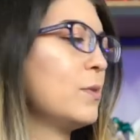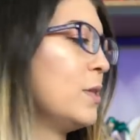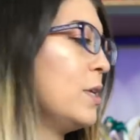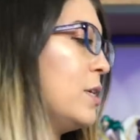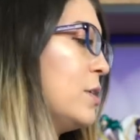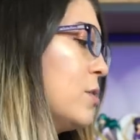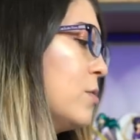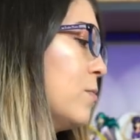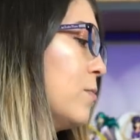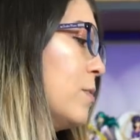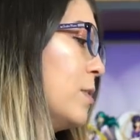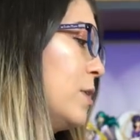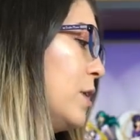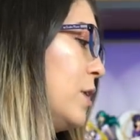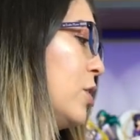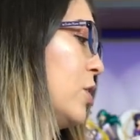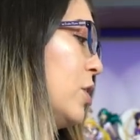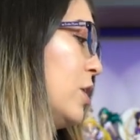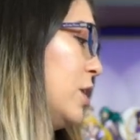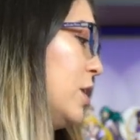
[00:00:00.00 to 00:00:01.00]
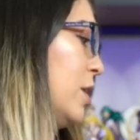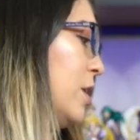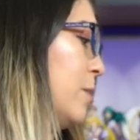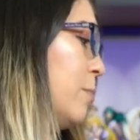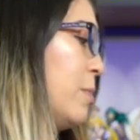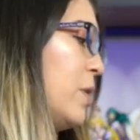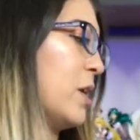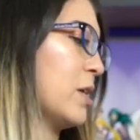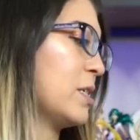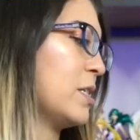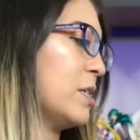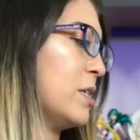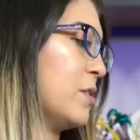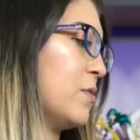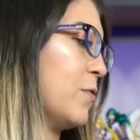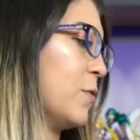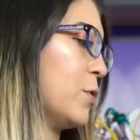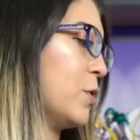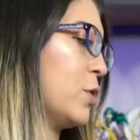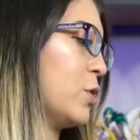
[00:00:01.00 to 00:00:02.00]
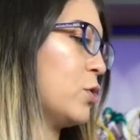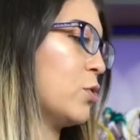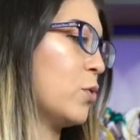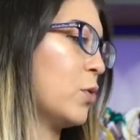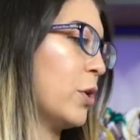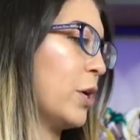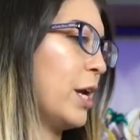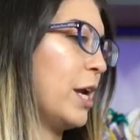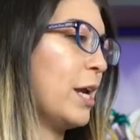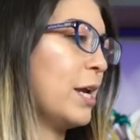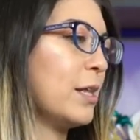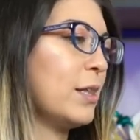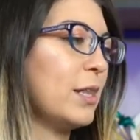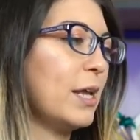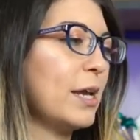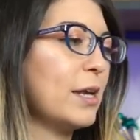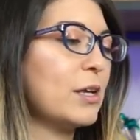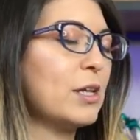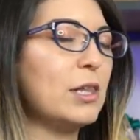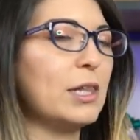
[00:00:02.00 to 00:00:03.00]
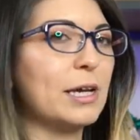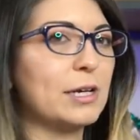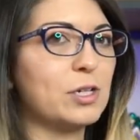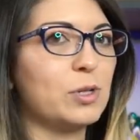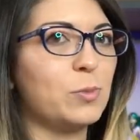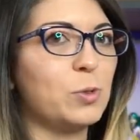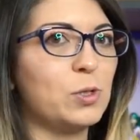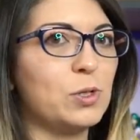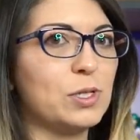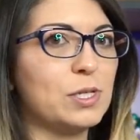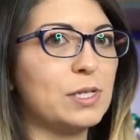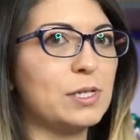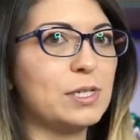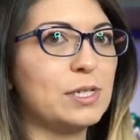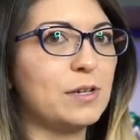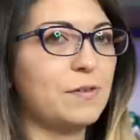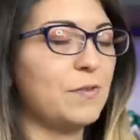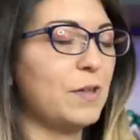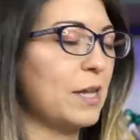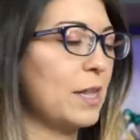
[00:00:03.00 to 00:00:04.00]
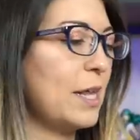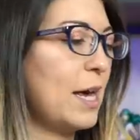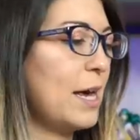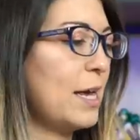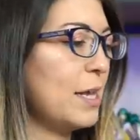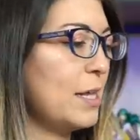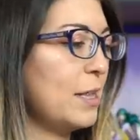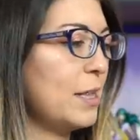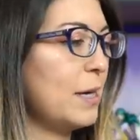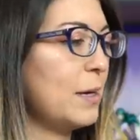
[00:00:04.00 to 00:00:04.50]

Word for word: these are really good boxes for storing like collectibles and stuff like that in